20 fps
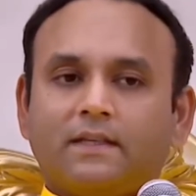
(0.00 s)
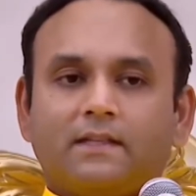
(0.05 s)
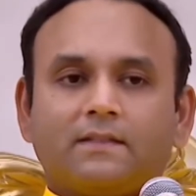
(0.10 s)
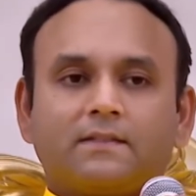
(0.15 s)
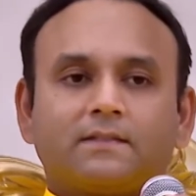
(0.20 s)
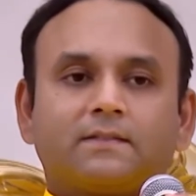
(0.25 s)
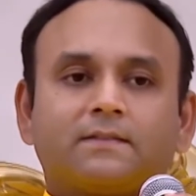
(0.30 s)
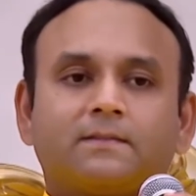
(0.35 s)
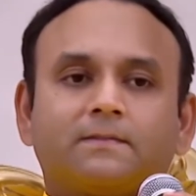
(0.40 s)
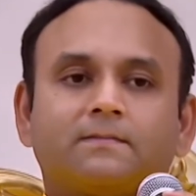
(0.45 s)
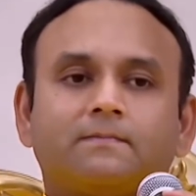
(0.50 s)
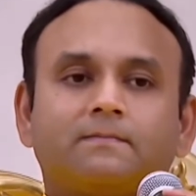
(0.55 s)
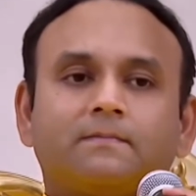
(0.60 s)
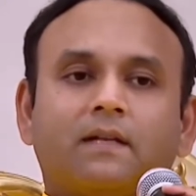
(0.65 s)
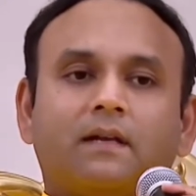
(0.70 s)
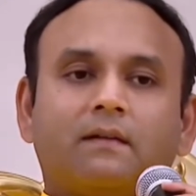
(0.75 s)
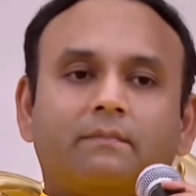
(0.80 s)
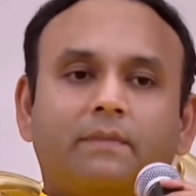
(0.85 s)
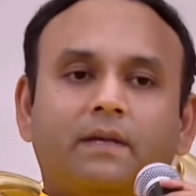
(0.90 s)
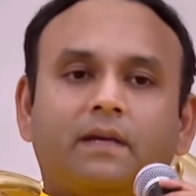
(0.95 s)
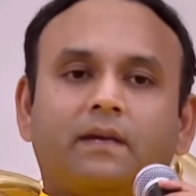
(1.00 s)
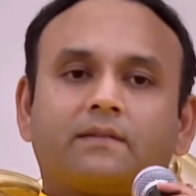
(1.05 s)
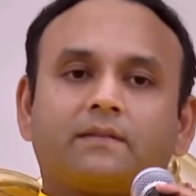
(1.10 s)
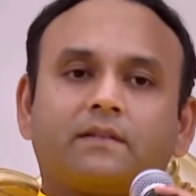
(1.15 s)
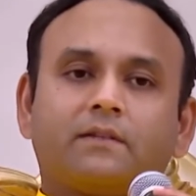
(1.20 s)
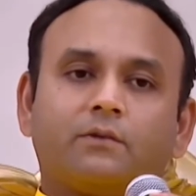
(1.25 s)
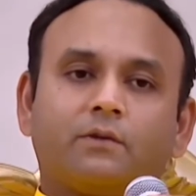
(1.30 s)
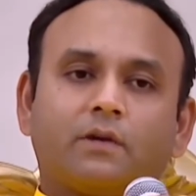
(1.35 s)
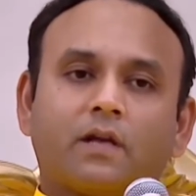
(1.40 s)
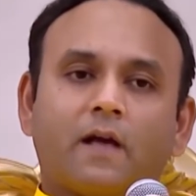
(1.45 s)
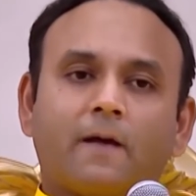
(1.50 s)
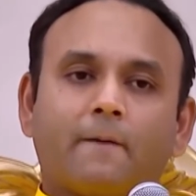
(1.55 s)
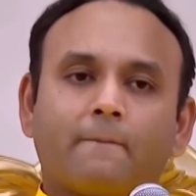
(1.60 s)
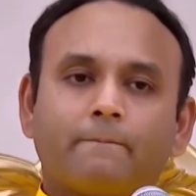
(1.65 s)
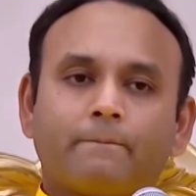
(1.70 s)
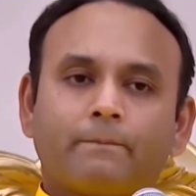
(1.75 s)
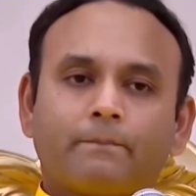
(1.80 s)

else. Abhyasa yoga.